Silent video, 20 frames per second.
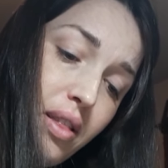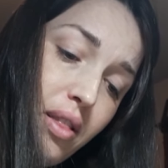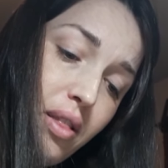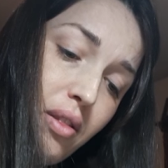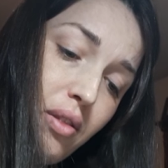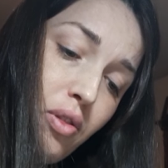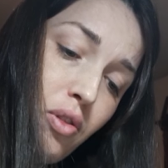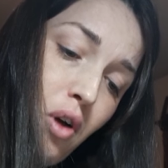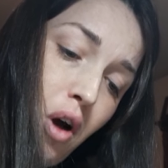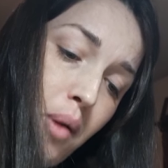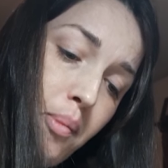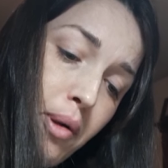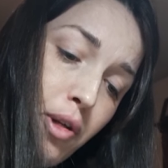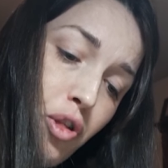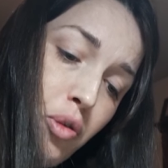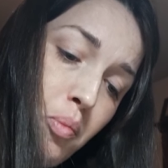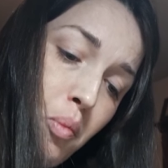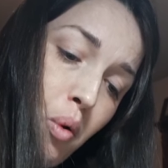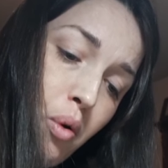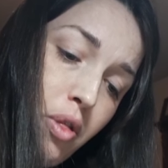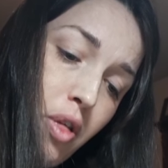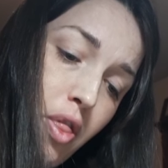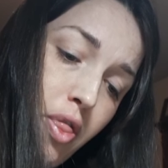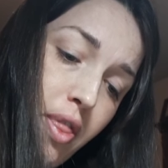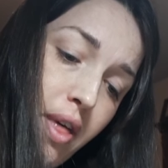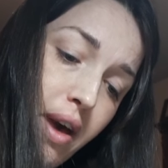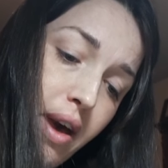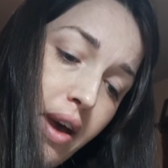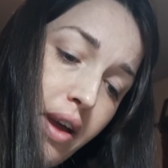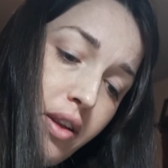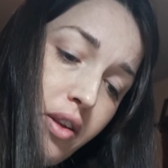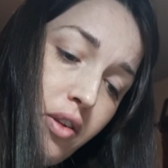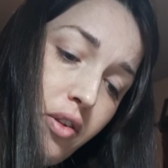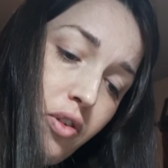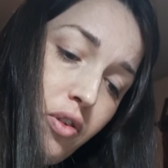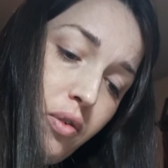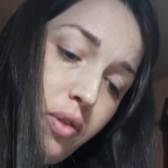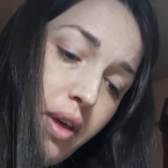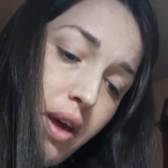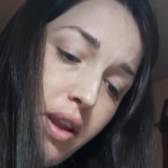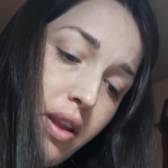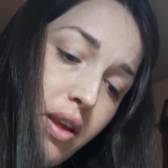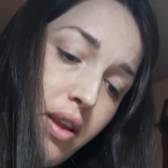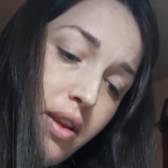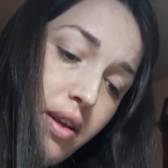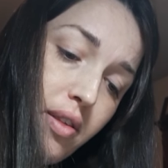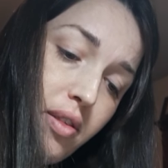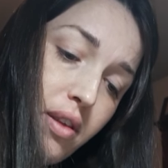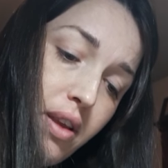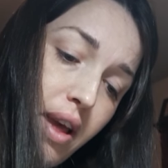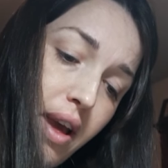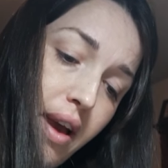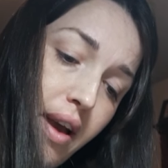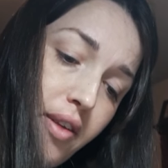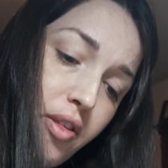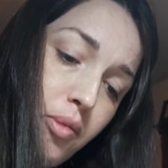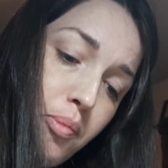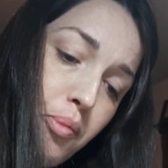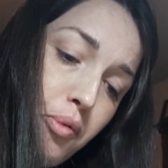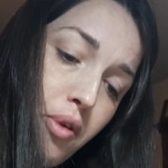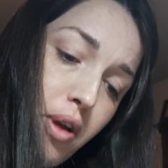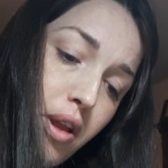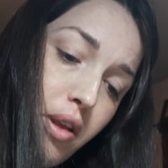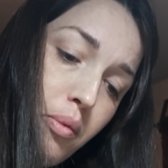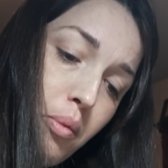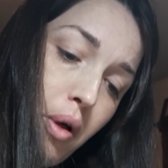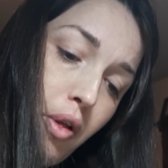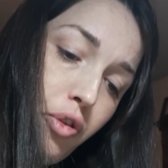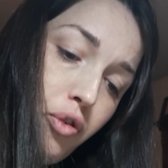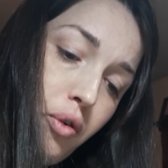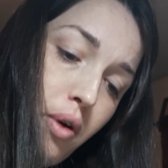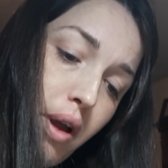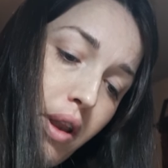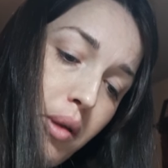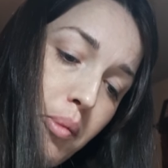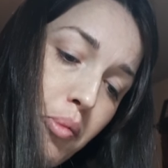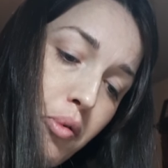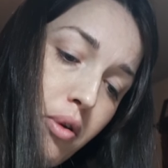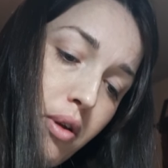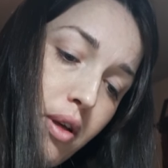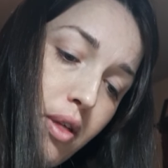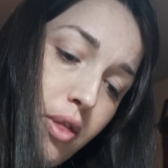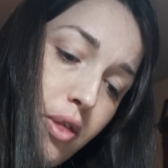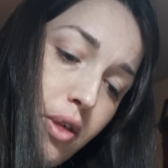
Not much more than that, so that he doesn't aspirate while trying to breathe.